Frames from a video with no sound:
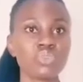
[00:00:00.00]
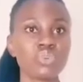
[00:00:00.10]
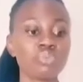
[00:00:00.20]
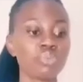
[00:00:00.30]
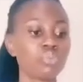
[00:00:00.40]

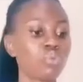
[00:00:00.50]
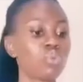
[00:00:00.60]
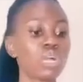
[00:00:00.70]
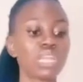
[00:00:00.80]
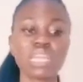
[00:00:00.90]
people who
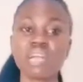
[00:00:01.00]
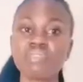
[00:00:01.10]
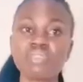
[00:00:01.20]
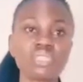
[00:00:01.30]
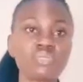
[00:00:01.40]
can love
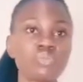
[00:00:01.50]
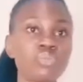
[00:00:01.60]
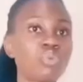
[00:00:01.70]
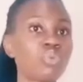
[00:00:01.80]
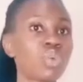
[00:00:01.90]
us, people
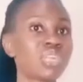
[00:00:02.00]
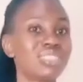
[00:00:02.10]
who can